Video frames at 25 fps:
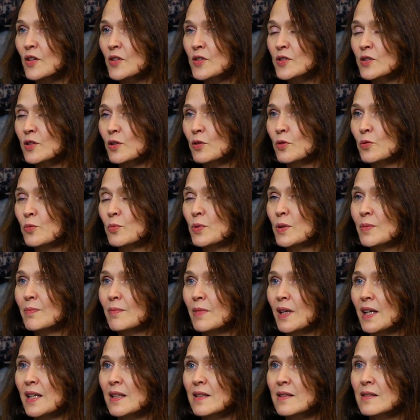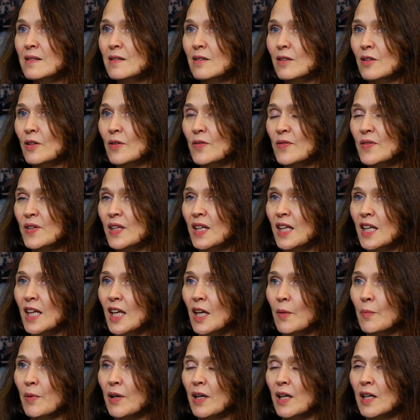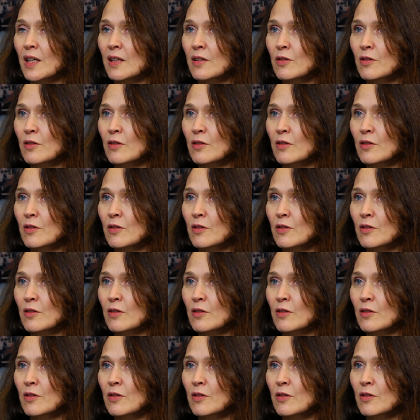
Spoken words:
So we might start thinking about